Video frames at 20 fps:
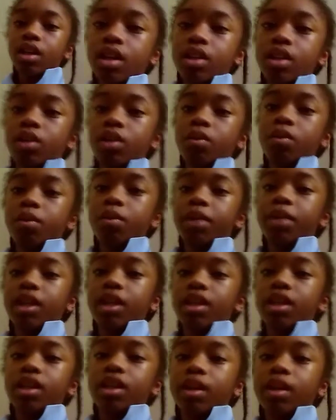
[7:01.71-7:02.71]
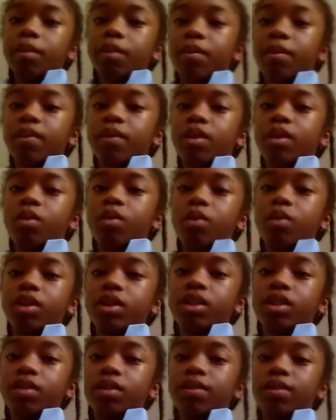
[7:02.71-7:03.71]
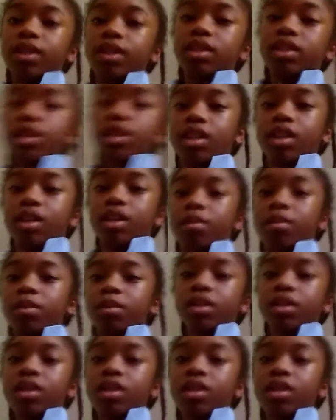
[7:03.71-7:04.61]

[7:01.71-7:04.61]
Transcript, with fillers: you will be getting a gaming video with the face cam.